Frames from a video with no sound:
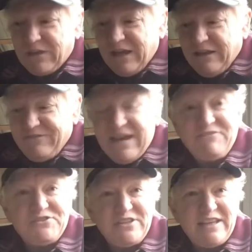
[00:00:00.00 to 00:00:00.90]
And if you
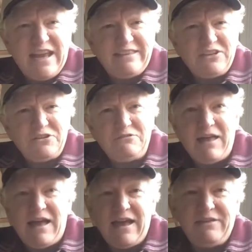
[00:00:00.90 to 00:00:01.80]
haven't seen that, they do
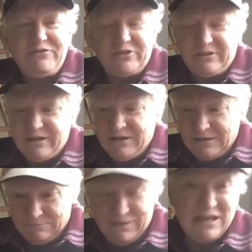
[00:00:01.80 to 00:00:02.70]
lives, and
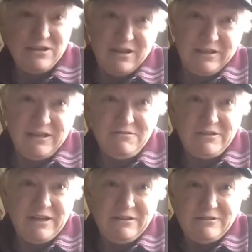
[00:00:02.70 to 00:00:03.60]
man, yeah, get
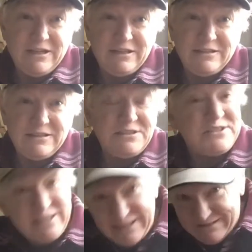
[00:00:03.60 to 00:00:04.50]
on there and
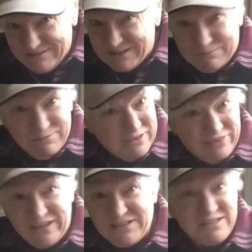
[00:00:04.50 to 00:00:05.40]
see some of the
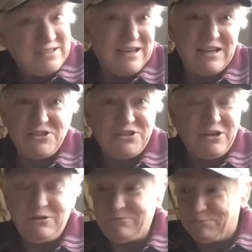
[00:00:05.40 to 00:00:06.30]
things these guys
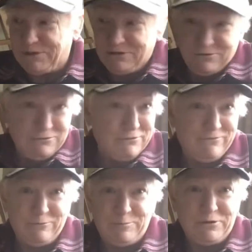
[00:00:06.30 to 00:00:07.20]
show.
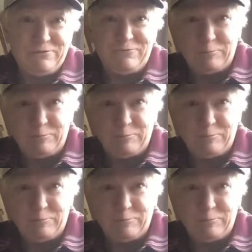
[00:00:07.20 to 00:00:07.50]
Beautiful, beautiful